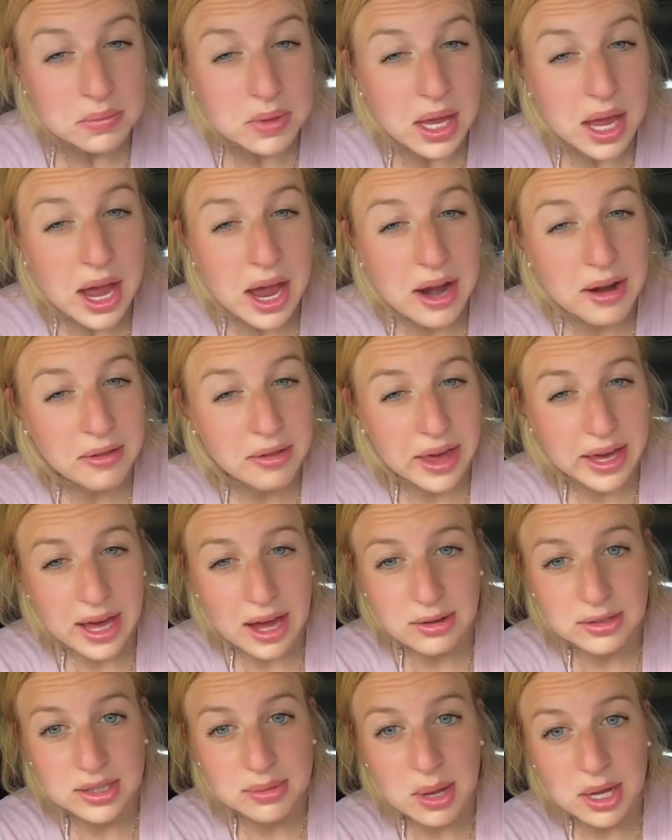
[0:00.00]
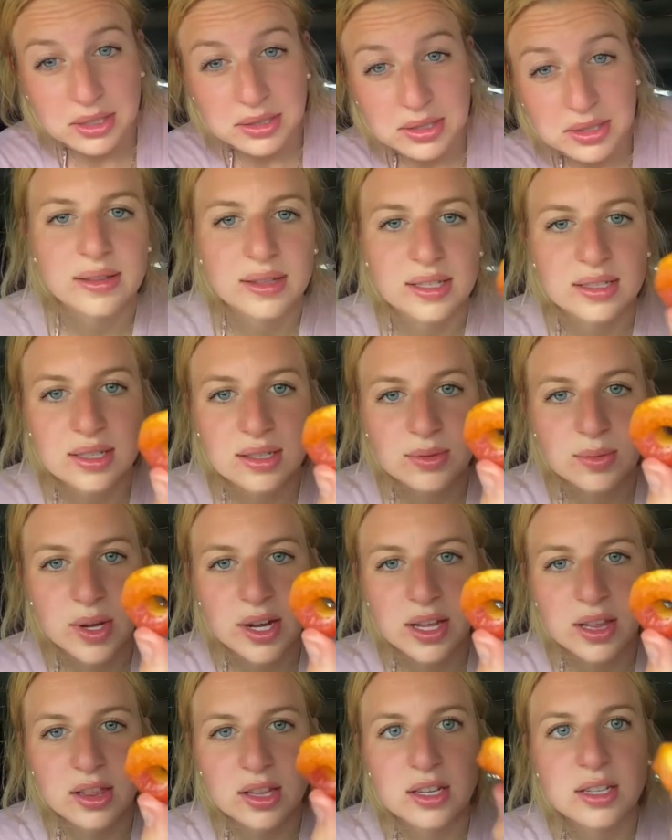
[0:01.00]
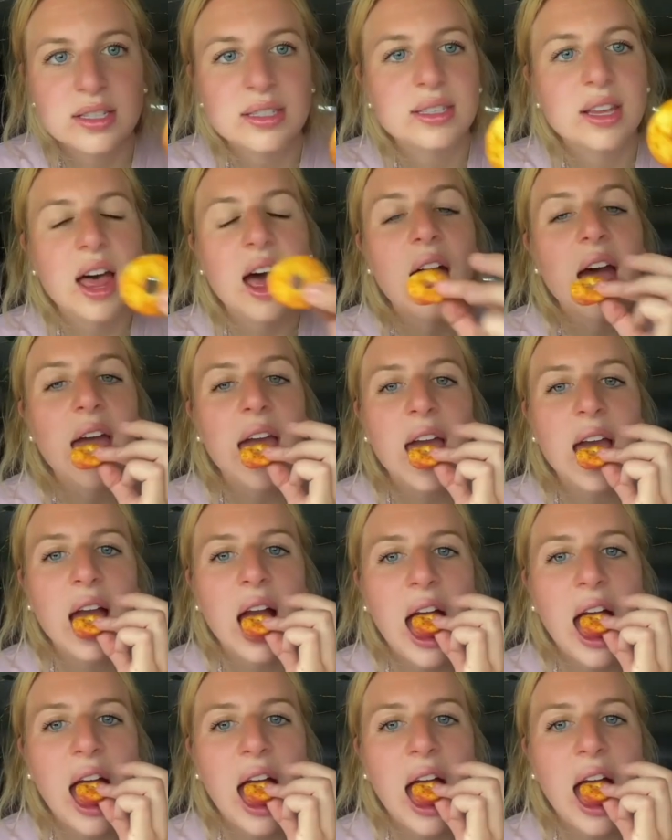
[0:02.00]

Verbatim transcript: I don't like how it smells. This is what it looks like.